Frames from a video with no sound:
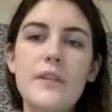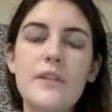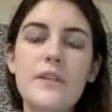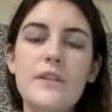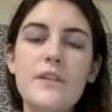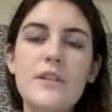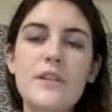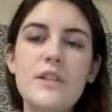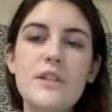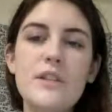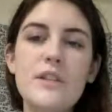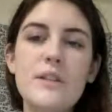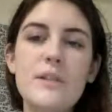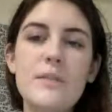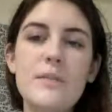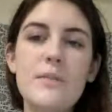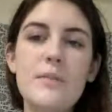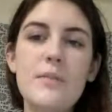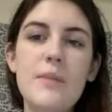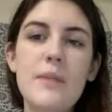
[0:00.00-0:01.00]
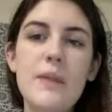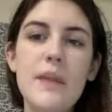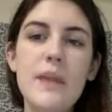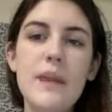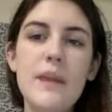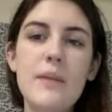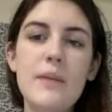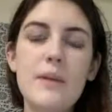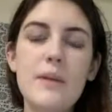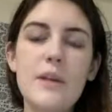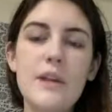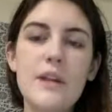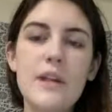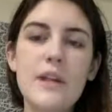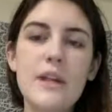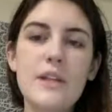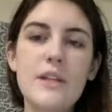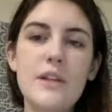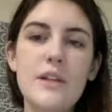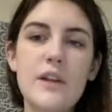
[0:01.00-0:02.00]
just being able to
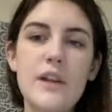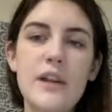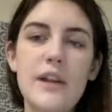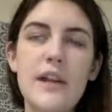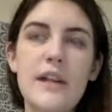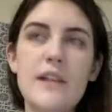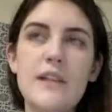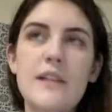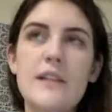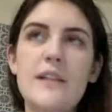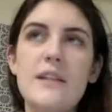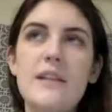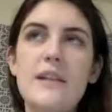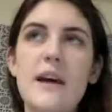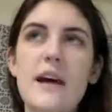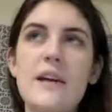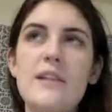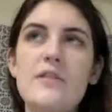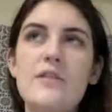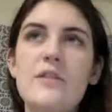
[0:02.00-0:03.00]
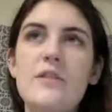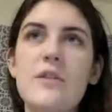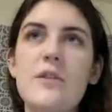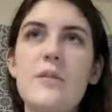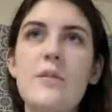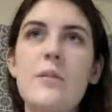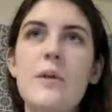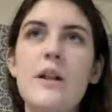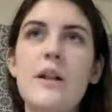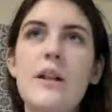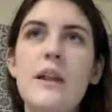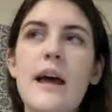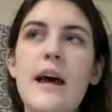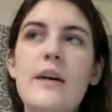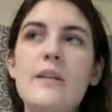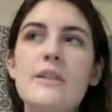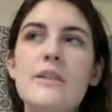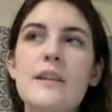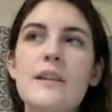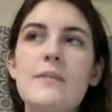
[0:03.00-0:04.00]
integrate it into the classroom
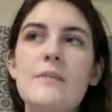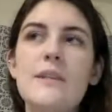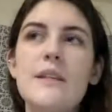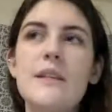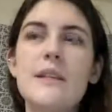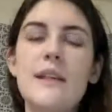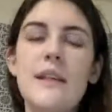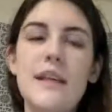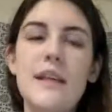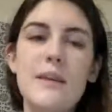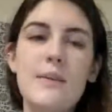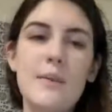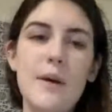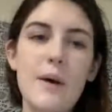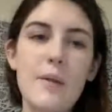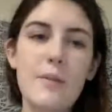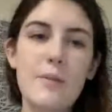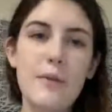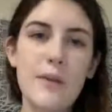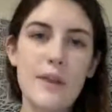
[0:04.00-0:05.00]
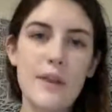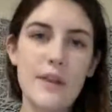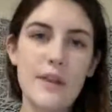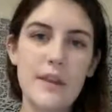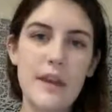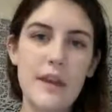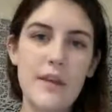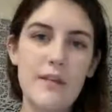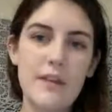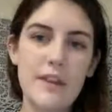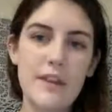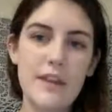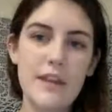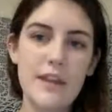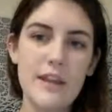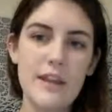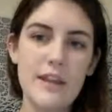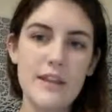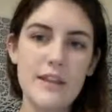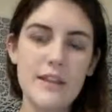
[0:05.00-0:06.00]
allows them to keep up with
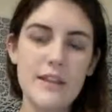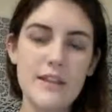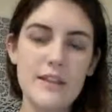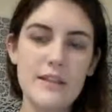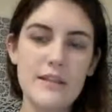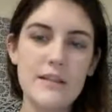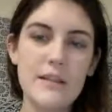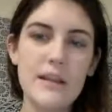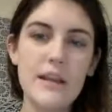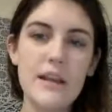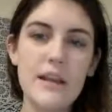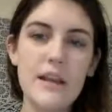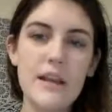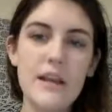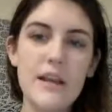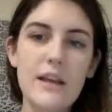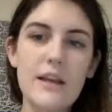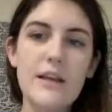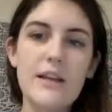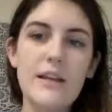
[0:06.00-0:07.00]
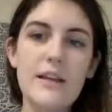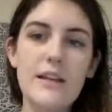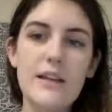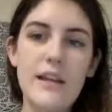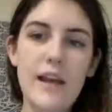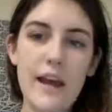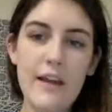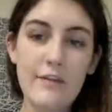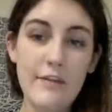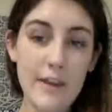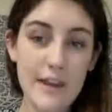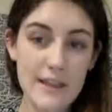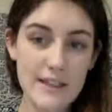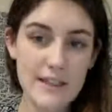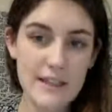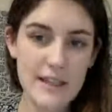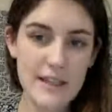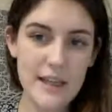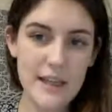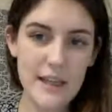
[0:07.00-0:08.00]
everything that's
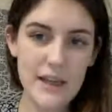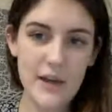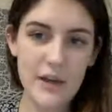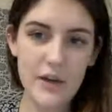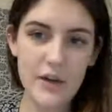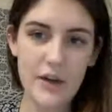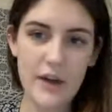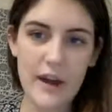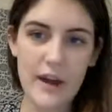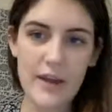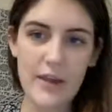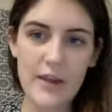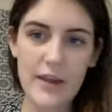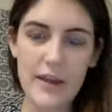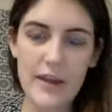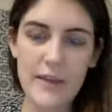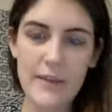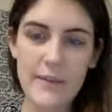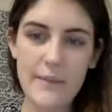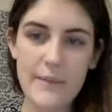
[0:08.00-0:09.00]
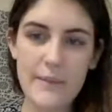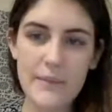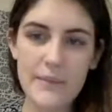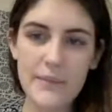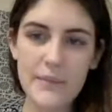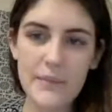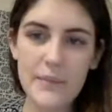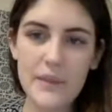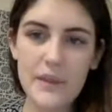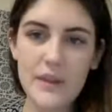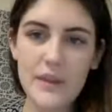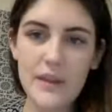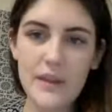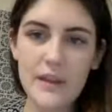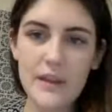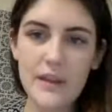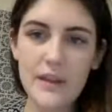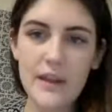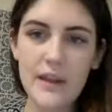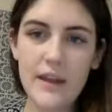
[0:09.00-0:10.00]
advancing around them.
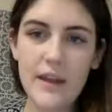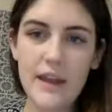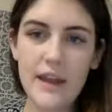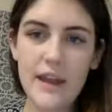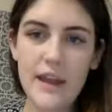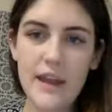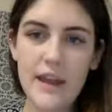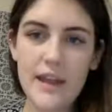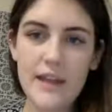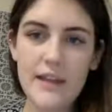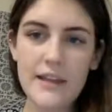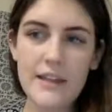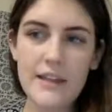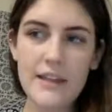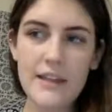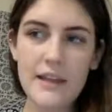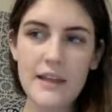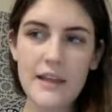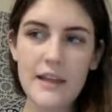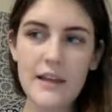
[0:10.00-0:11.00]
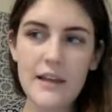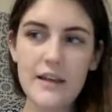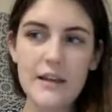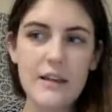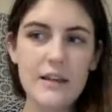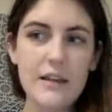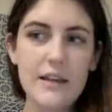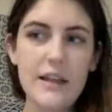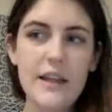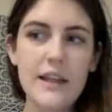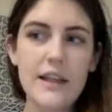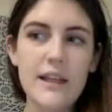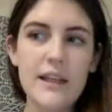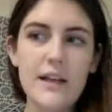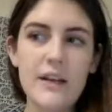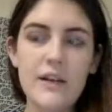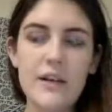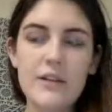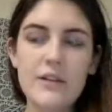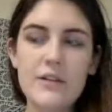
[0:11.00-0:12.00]
And
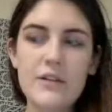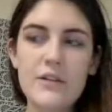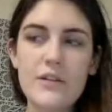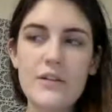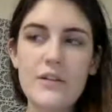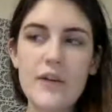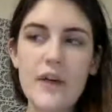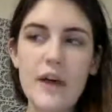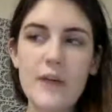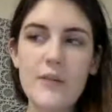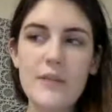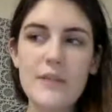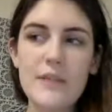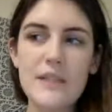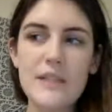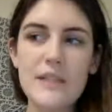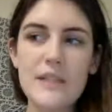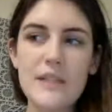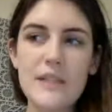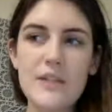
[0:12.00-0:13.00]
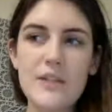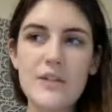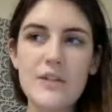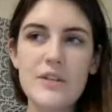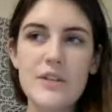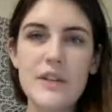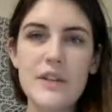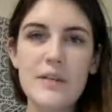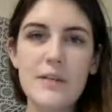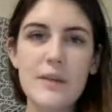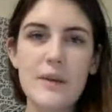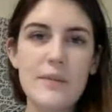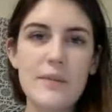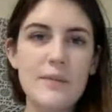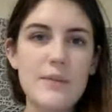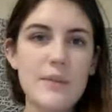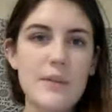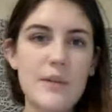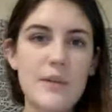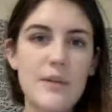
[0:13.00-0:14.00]
it also helps the teachers keep
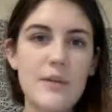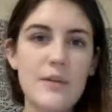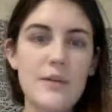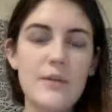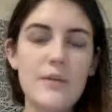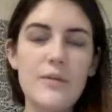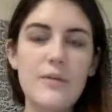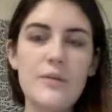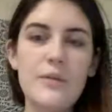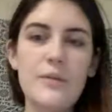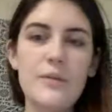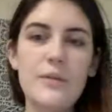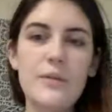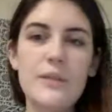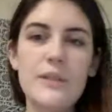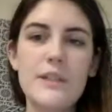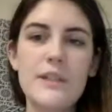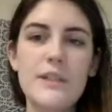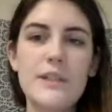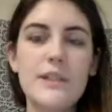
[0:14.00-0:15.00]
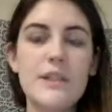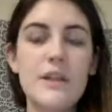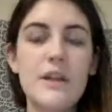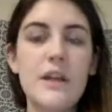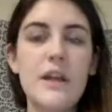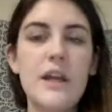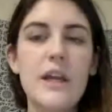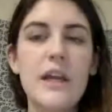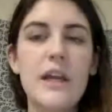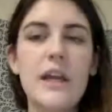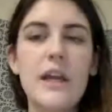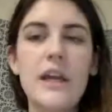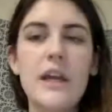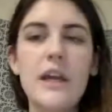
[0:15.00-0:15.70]
up too, which is good.